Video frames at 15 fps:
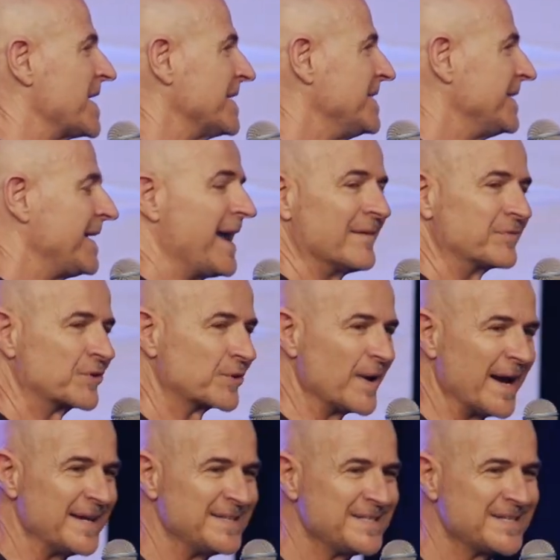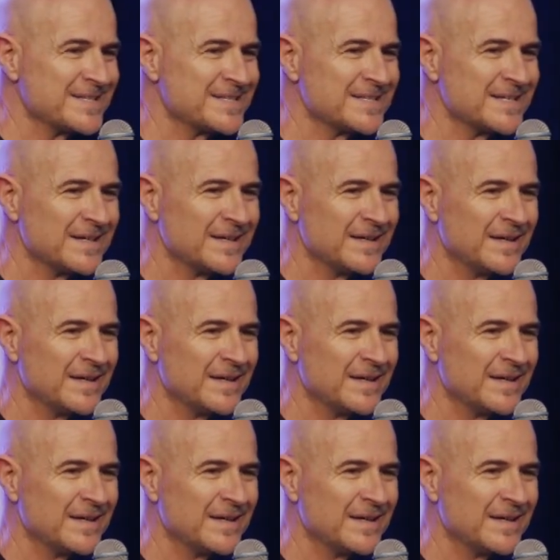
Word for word: I didn't have Christ.